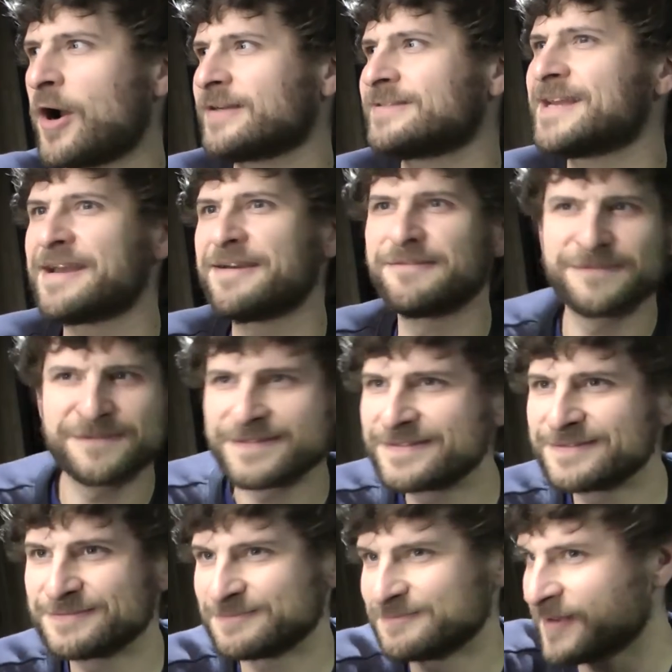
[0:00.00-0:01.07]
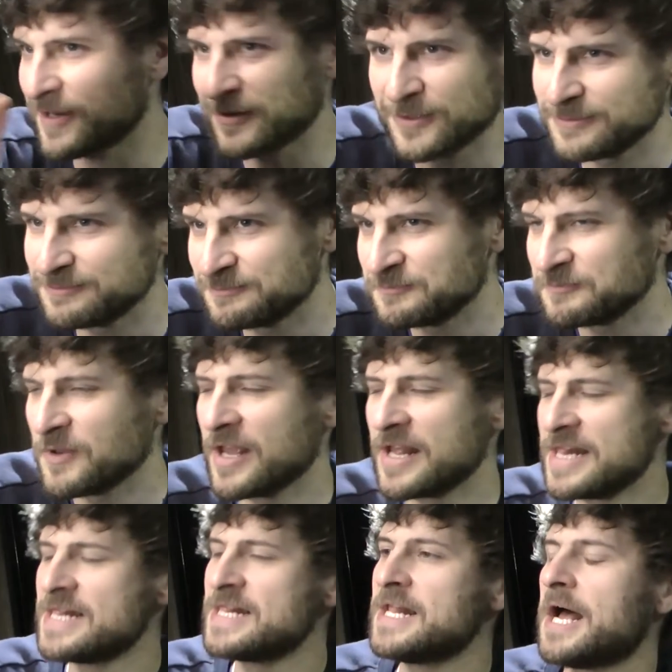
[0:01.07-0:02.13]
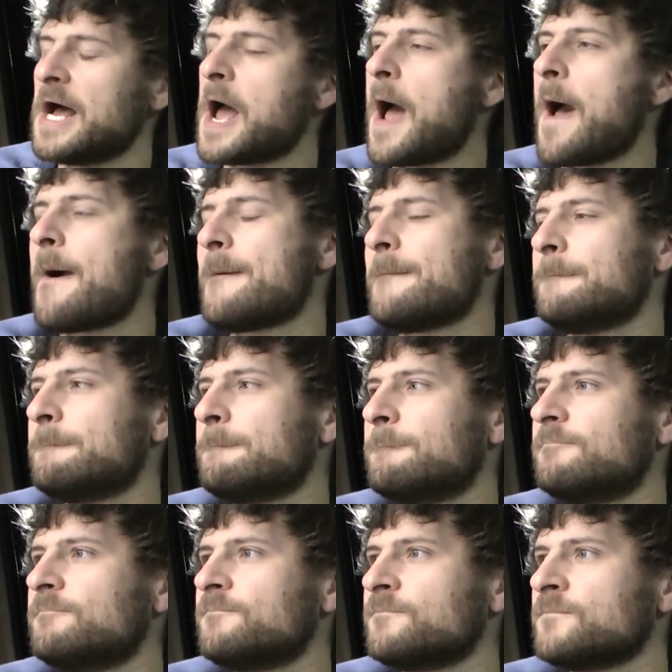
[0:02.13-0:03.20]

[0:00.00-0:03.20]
Octave pedal. Um,